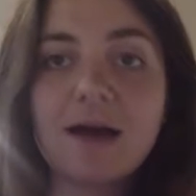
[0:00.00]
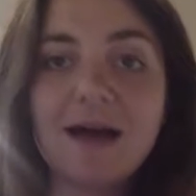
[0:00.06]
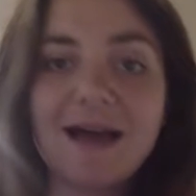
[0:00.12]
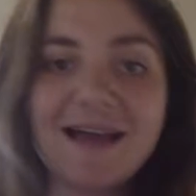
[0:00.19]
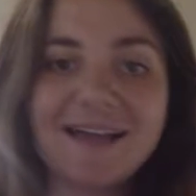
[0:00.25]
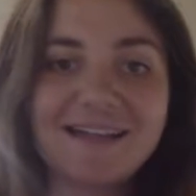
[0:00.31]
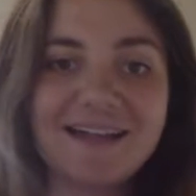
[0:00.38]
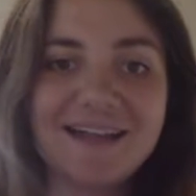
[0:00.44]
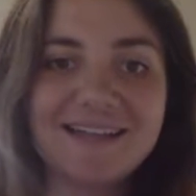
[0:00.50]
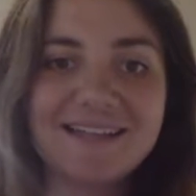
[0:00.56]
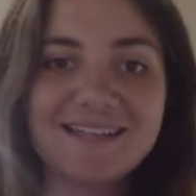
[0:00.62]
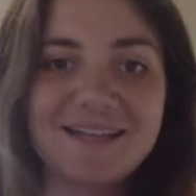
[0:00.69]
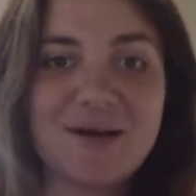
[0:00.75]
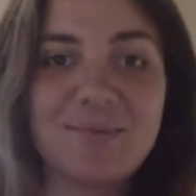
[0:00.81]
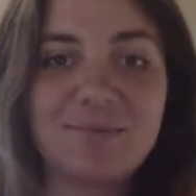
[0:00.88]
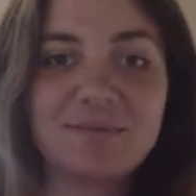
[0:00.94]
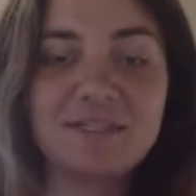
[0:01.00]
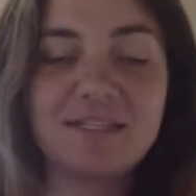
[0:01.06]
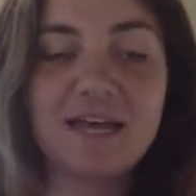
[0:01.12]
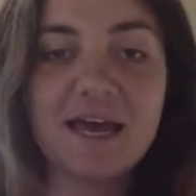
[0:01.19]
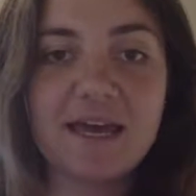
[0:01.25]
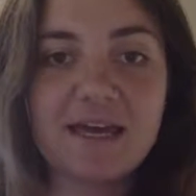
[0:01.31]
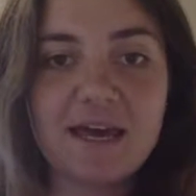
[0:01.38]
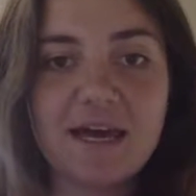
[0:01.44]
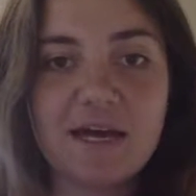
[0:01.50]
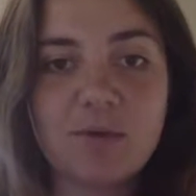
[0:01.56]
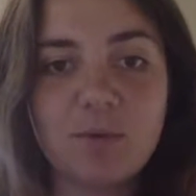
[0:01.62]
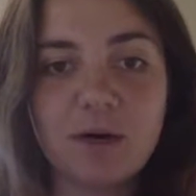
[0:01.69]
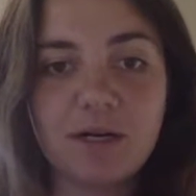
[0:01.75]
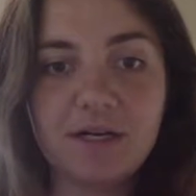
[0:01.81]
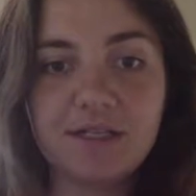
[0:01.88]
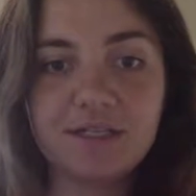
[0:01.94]
Hi class, today I
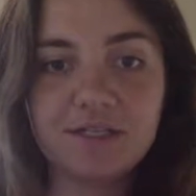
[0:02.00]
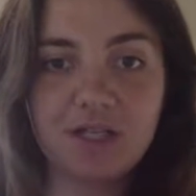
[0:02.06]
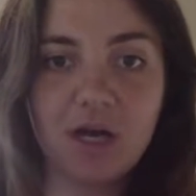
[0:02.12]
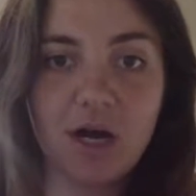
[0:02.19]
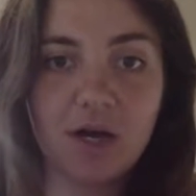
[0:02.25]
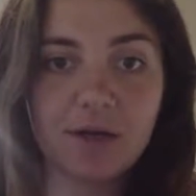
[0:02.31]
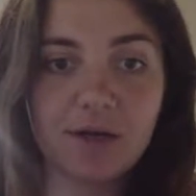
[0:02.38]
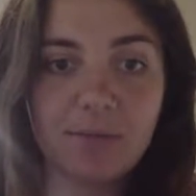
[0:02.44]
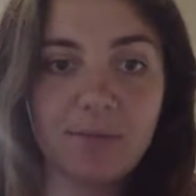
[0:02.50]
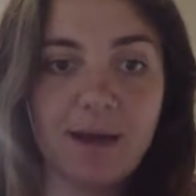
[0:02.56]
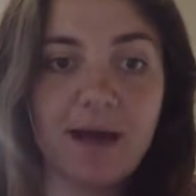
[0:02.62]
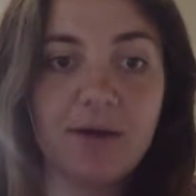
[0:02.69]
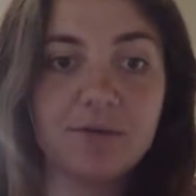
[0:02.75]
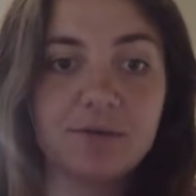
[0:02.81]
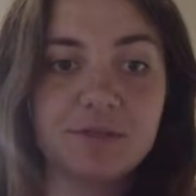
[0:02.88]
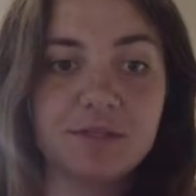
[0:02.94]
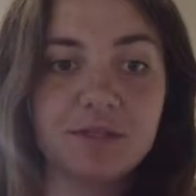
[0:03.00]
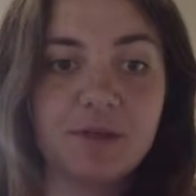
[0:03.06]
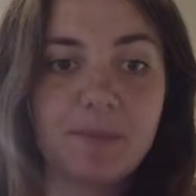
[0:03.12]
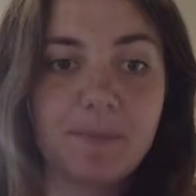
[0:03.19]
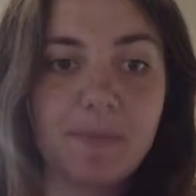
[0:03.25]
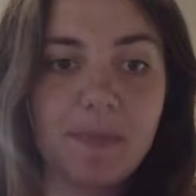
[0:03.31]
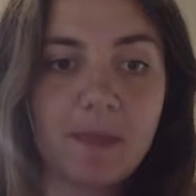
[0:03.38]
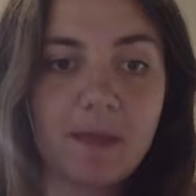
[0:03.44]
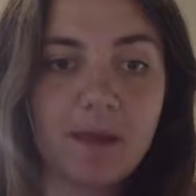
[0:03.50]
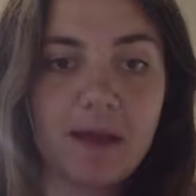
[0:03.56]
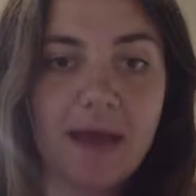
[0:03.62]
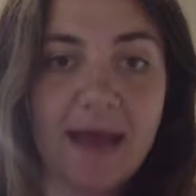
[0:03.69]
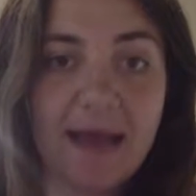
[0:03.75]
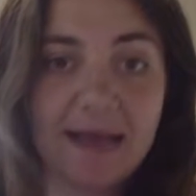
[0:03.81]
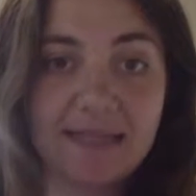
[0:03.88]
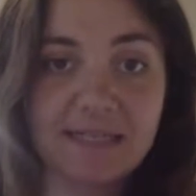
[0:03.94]
wanted to talk about
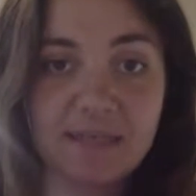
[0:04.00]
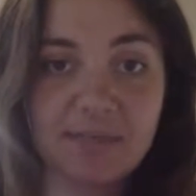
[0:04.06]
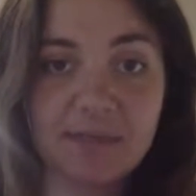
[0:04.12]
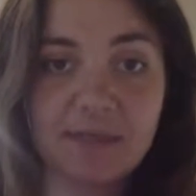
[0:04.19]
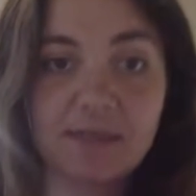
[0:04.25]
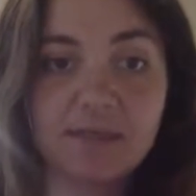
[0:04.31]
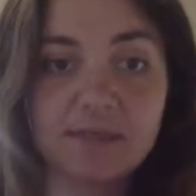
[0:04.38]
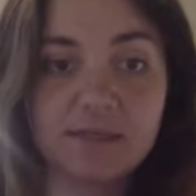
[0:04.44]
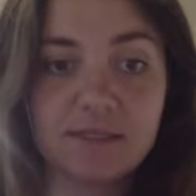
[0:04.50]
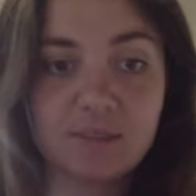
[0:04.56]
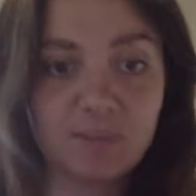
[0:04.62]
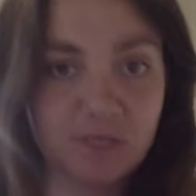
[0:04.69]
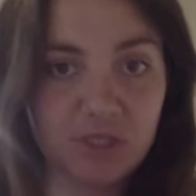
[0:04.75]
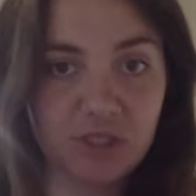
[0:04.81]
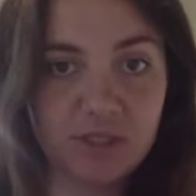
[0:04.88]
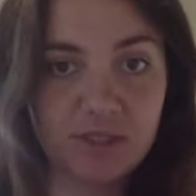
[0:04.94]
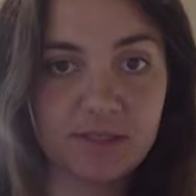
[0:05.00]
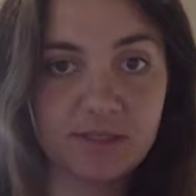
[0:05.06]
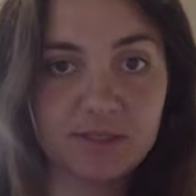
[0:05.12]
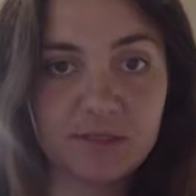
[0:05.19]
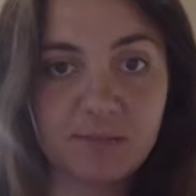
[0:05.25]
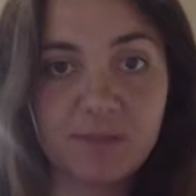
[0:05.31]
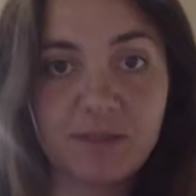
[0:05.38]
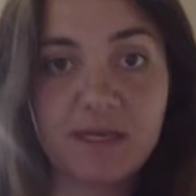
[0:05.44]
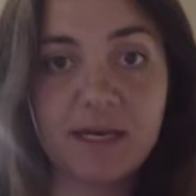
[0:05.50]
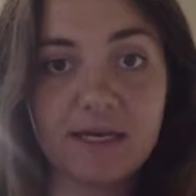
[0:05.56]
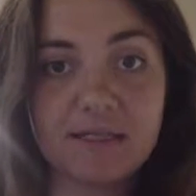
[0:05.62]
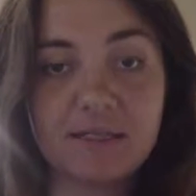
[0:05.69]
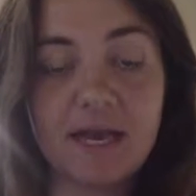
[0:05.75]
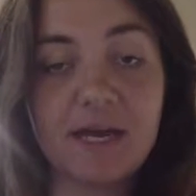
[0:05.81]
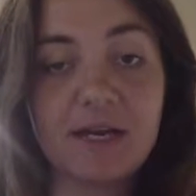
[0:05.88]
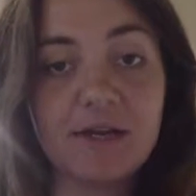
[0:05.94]
academic speeches
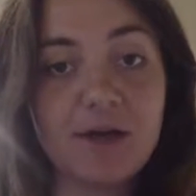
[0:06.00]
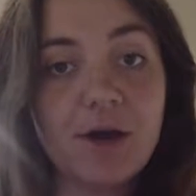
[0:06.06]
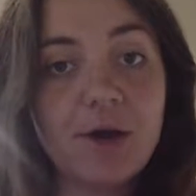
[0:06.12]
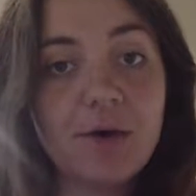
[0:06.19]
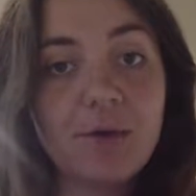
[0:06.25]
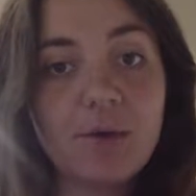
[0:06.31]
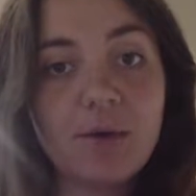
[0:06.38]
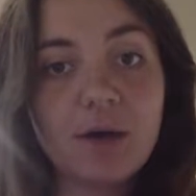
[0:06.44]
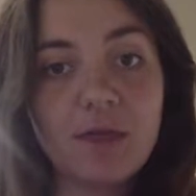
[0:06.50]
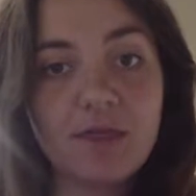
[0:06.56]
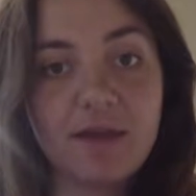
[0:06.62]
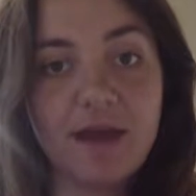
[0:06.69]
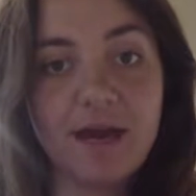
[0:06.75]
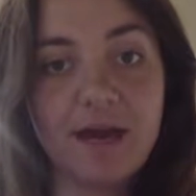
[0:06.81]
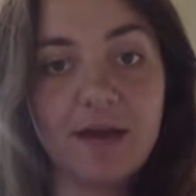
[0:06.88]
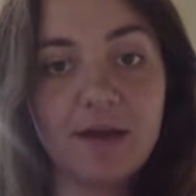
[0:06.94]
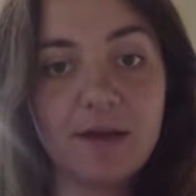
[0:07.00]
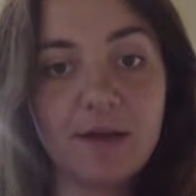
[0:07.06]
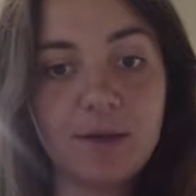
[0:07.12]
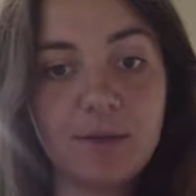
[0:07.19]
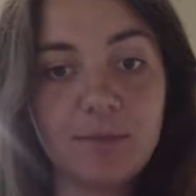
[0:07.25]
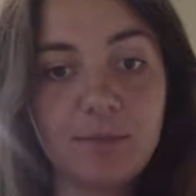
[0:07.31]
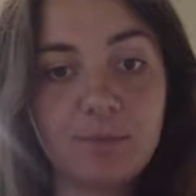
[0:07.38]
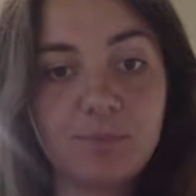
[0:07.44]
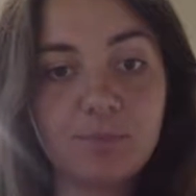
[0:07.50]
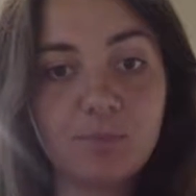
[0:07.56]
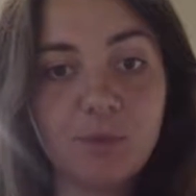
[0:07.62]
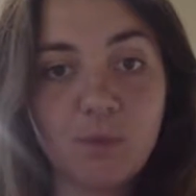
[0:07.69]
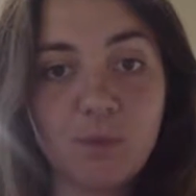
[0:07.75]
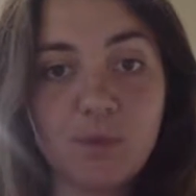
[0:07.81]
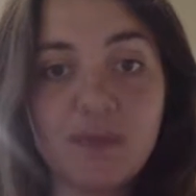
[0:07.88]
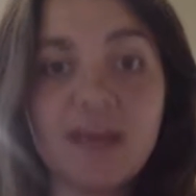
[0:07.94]
because I know that
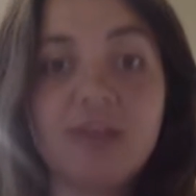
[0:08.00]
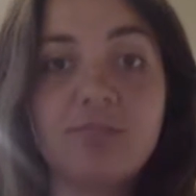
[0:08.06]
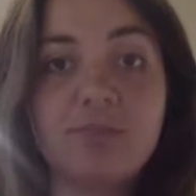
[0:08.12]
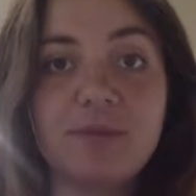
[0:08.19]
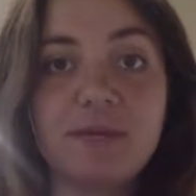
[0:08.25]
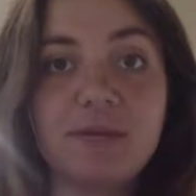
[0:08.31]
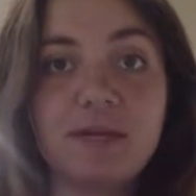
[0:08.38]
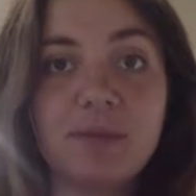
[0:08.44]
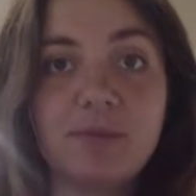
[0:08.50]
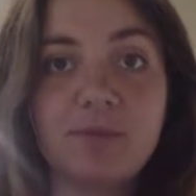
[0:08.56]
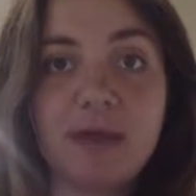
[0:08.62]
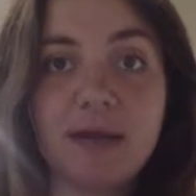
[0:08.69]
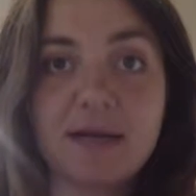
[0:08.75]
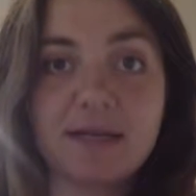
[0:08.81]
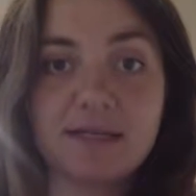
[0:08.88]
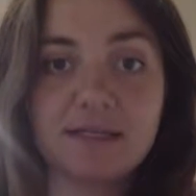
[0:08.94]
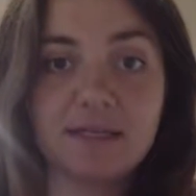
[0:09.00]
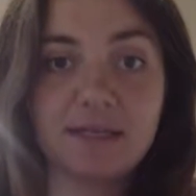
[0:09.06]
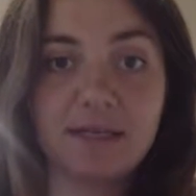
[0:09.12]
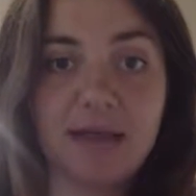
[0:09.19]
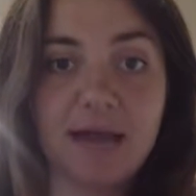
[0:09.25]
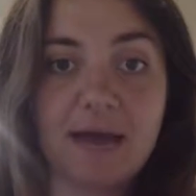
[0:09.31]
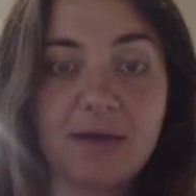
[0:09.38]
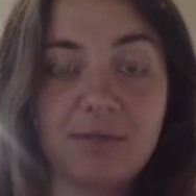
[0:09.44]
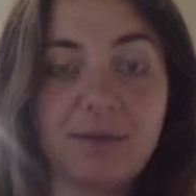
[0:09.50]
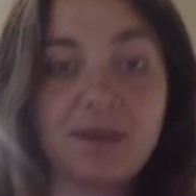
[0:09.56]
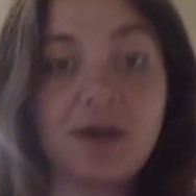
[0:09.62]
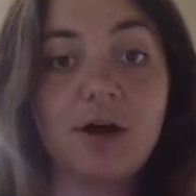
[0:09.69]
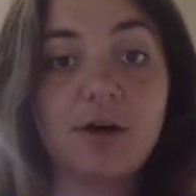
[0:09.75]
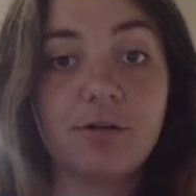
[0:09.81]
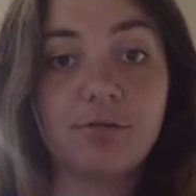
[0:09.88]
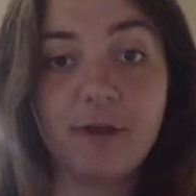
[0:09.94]
we have been practicing how to make
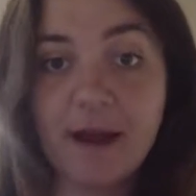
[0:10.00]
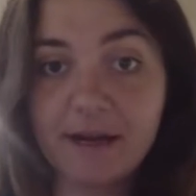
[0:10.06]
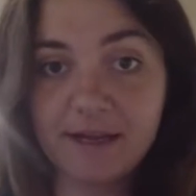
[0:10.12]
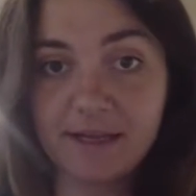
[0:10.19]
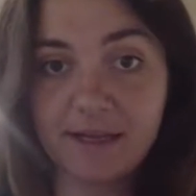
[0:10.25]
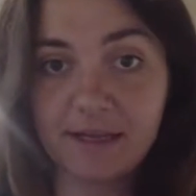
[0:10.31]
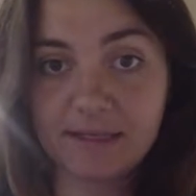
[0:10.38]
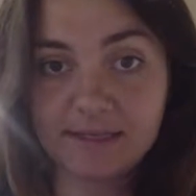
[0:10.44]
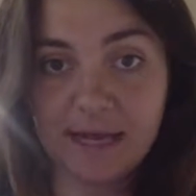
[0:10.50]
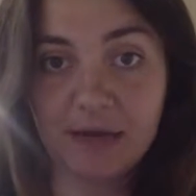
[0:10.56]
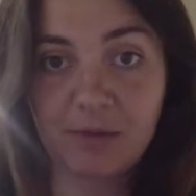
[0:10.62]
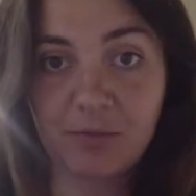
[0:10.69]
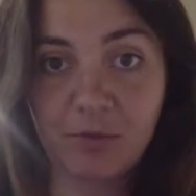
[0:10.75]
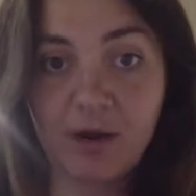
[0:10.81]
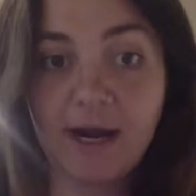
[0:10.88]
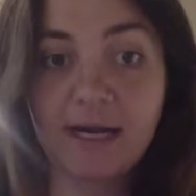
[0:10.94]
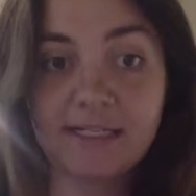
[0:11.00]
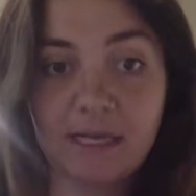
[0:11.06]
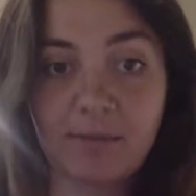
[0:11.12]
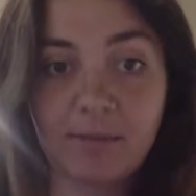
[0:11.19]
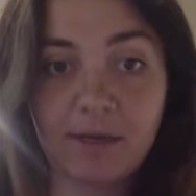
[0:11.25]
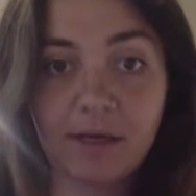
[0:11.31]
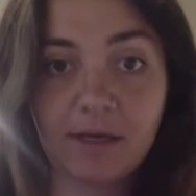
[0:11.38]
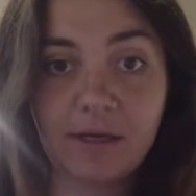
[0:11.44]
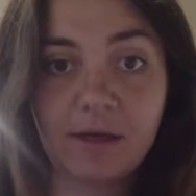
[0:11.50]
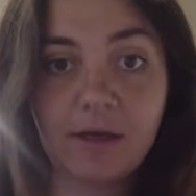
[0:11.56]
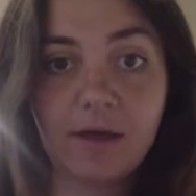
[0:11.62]
our writing sound more academic.